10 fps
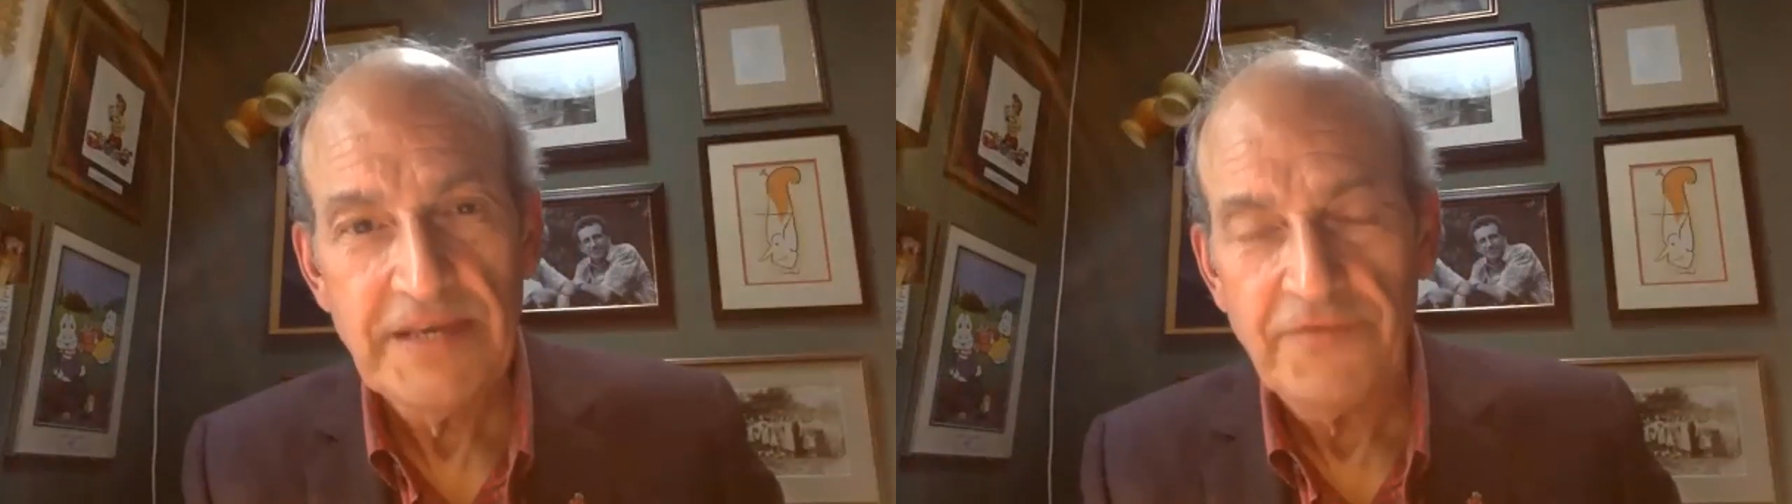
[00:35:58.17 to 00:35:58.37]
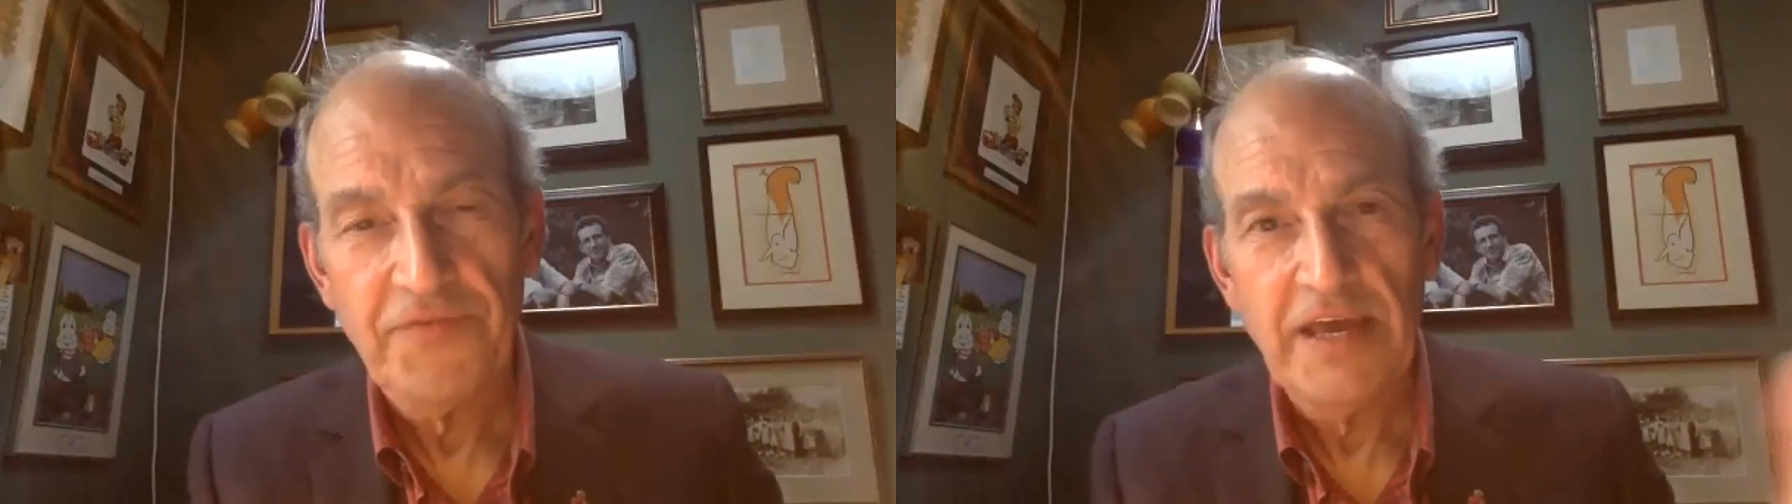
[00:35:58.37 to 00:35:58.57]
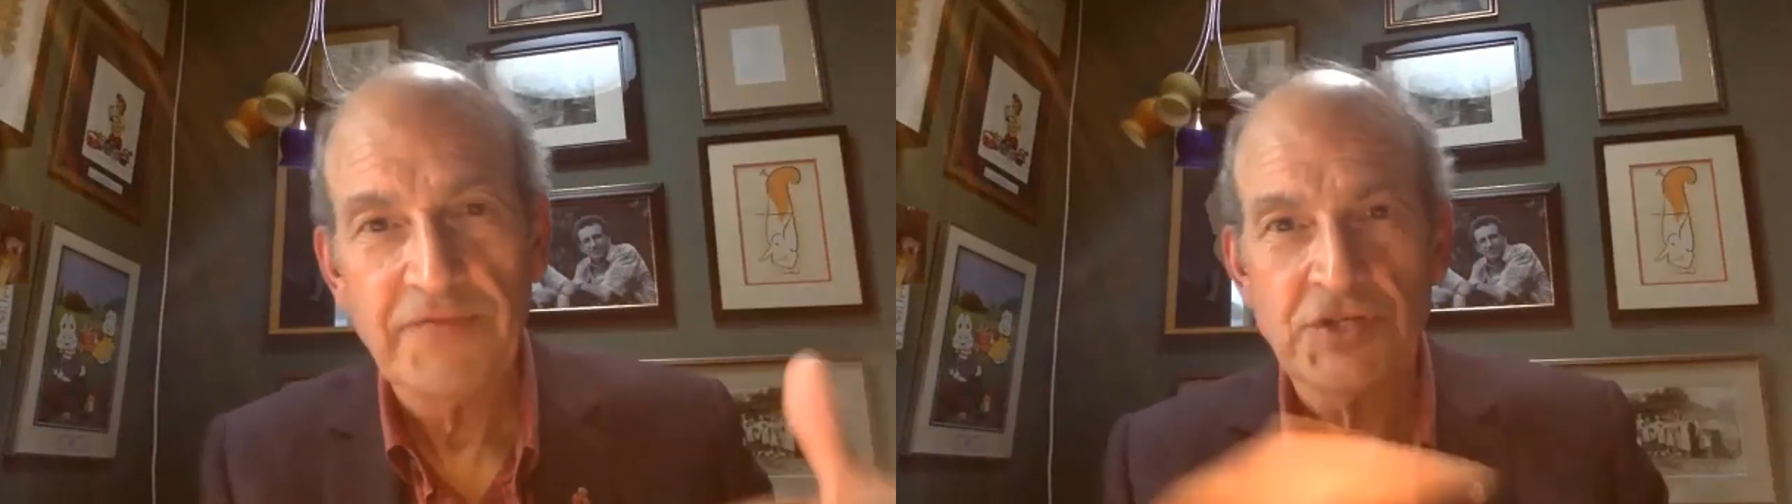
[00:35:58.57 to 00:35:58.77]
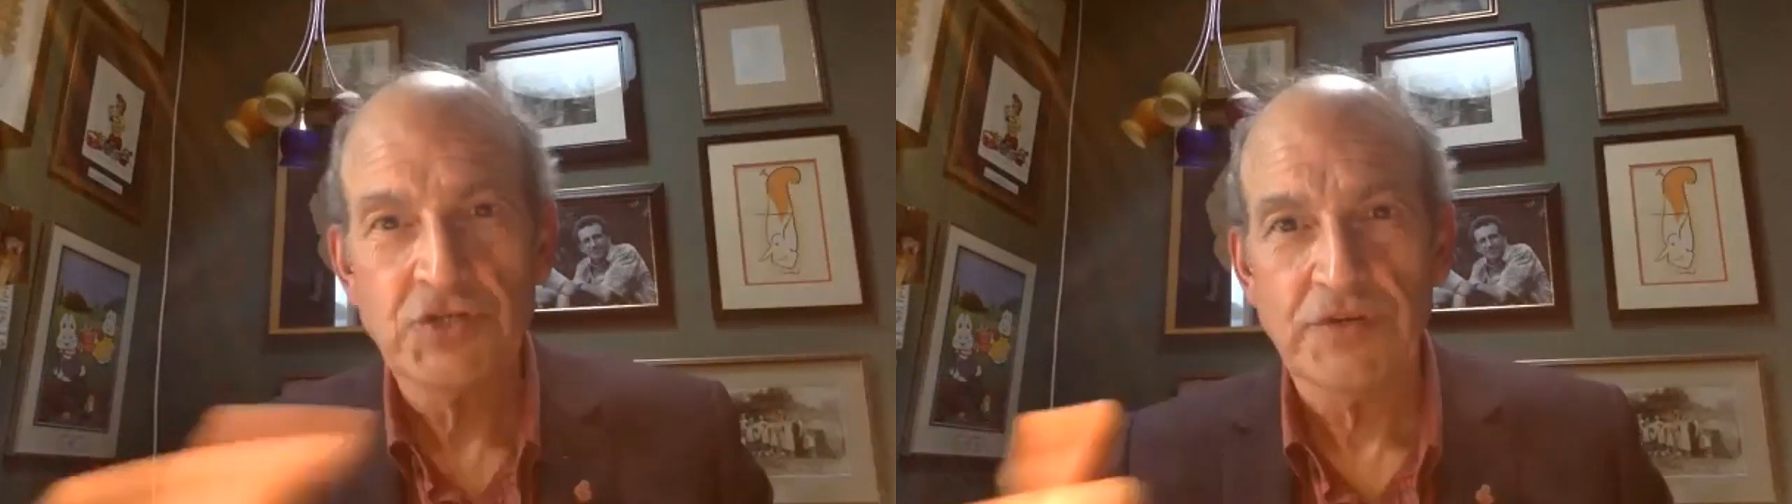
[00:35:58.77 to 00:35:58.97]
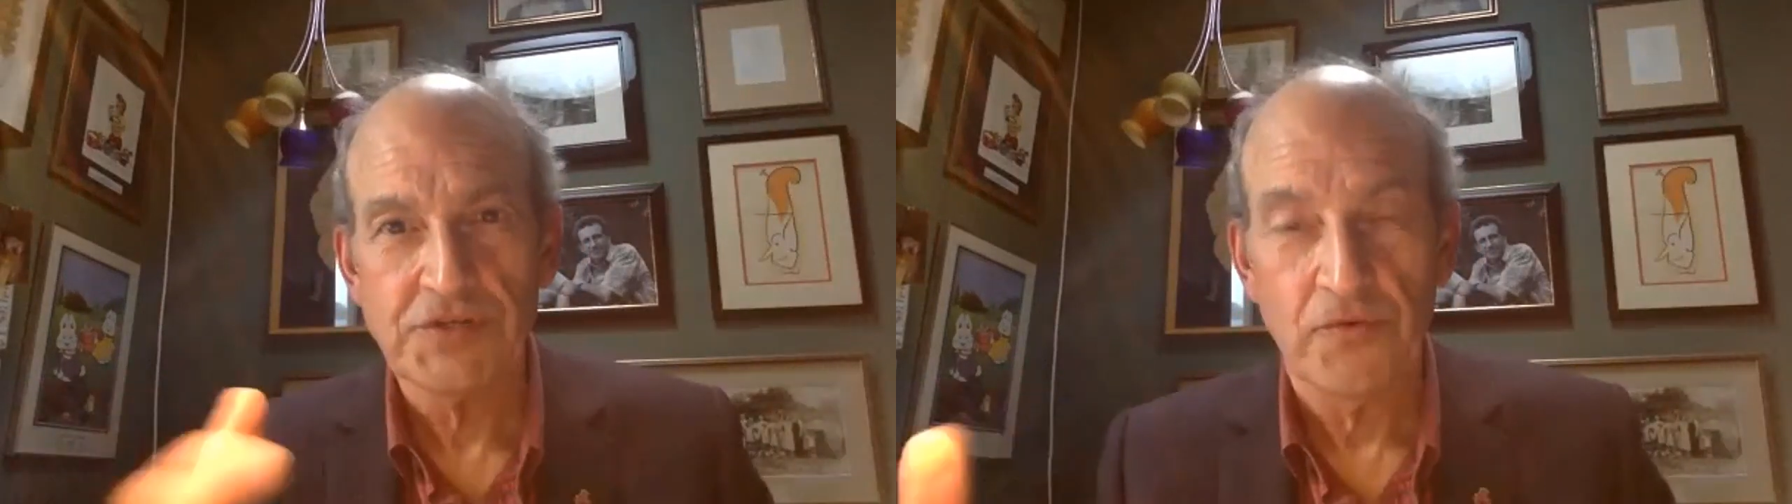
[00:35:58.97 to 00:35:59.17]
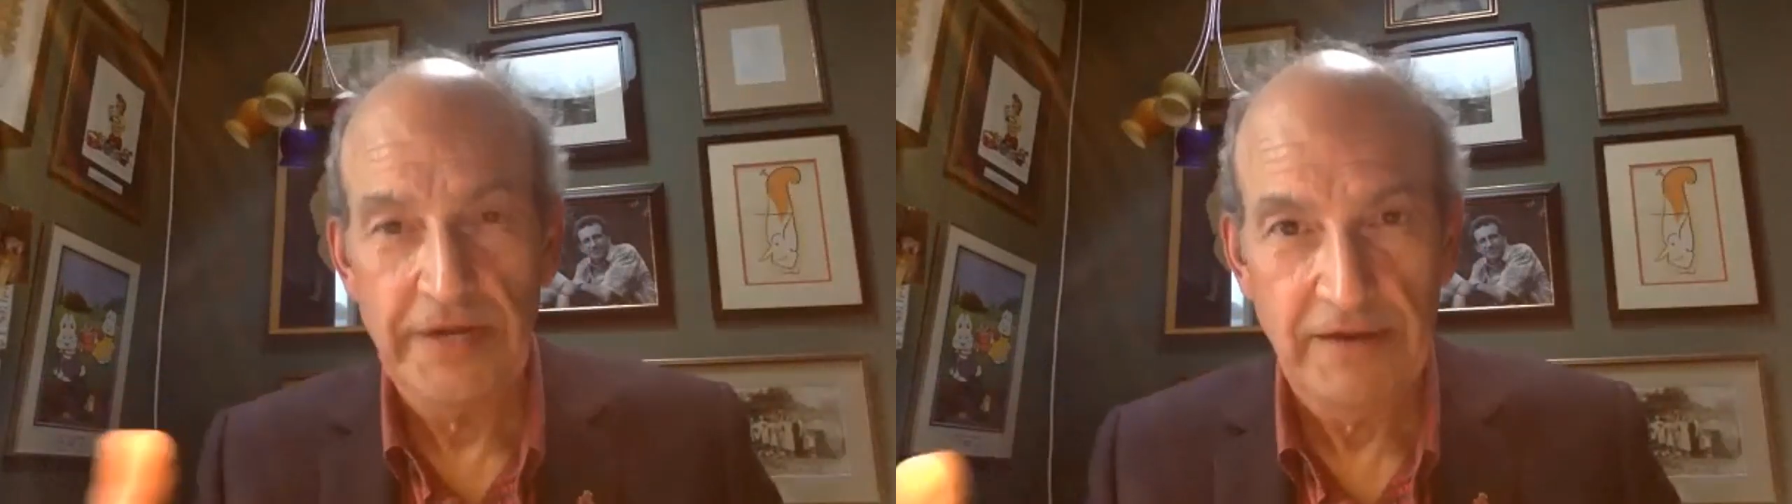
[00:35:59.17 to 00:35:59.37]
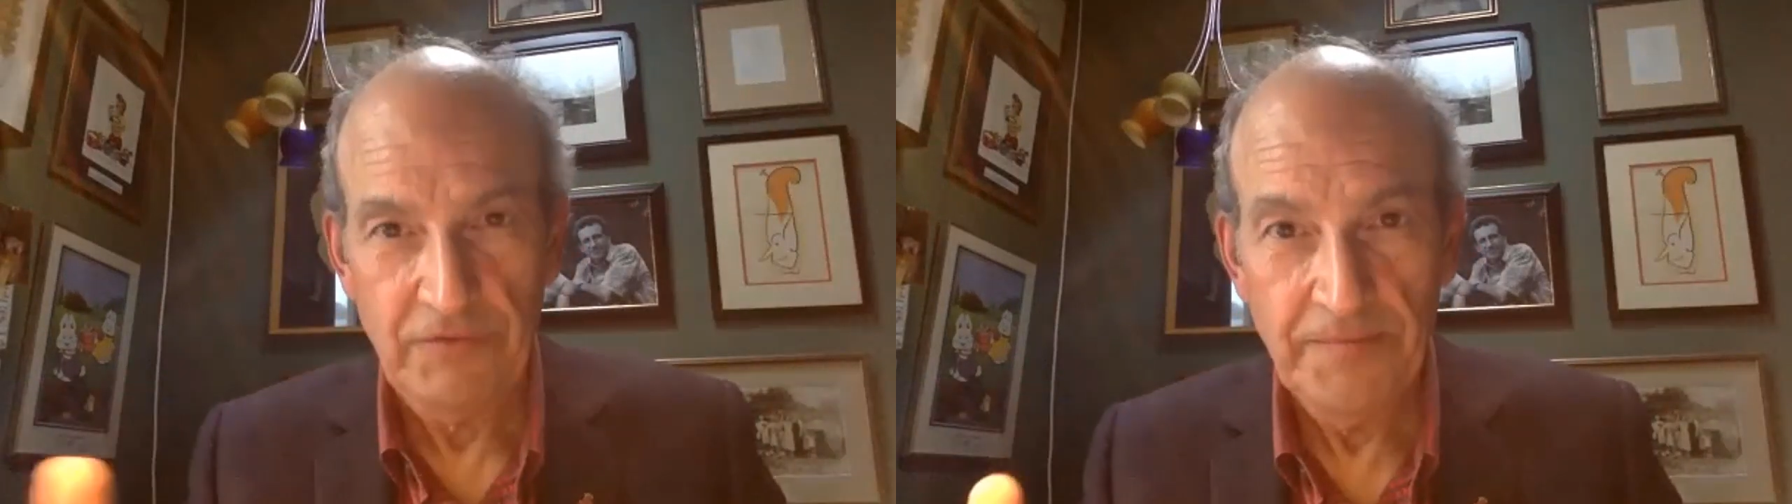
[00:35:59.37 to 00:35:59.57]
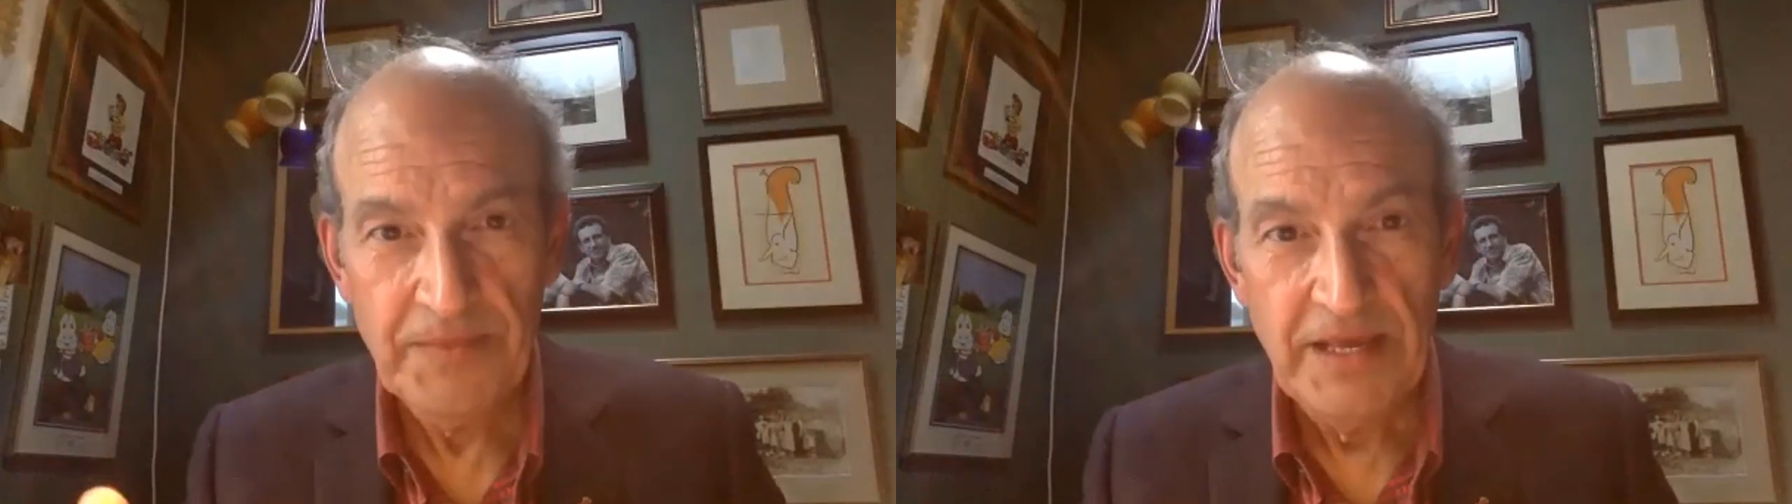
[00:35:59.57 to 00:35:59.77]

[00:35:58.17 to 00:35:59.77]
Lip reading: if they have injuries or whatever.